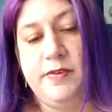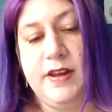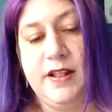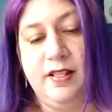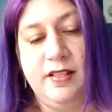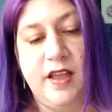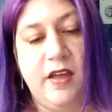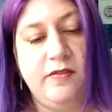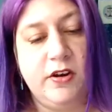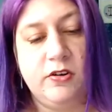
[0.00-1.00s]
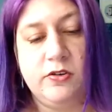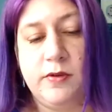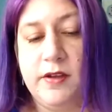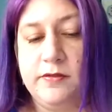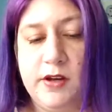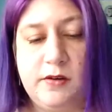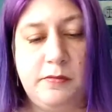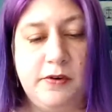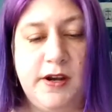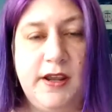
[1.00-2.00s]
11 or 12
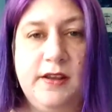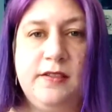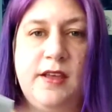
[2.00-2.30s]
needlepoint ink.